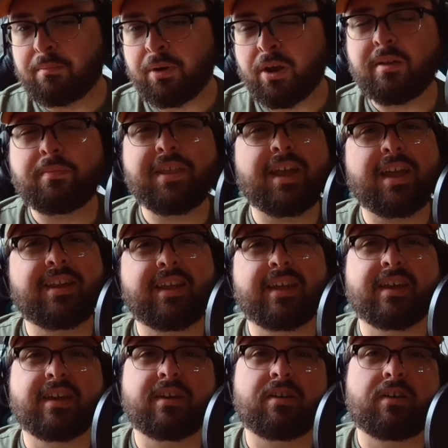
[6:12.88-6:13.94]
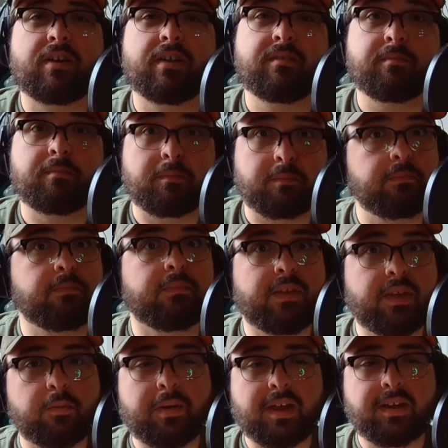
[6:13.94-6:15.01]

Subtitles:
brought up the idea on his